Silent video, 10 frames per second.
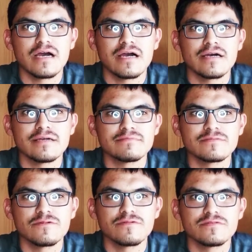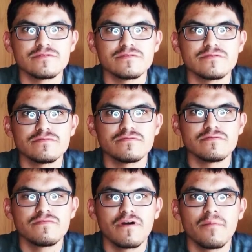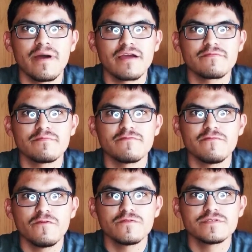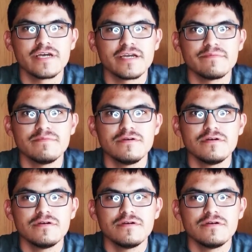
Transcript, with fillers: I'm going to fall back from full time